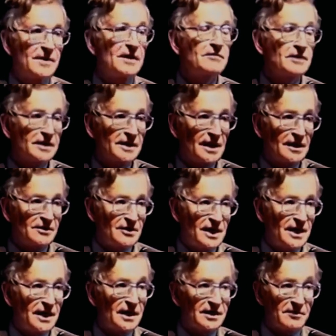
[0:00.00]
they were
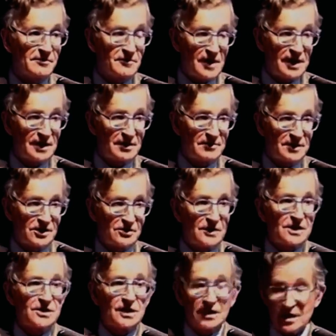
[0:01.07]
trying to get the Reagan
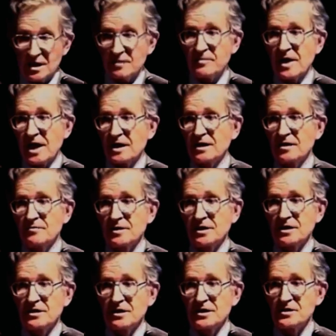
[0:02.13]
administration to cut back on
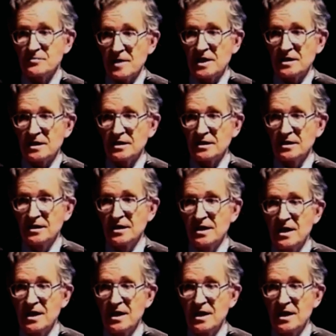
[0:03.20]
military spending.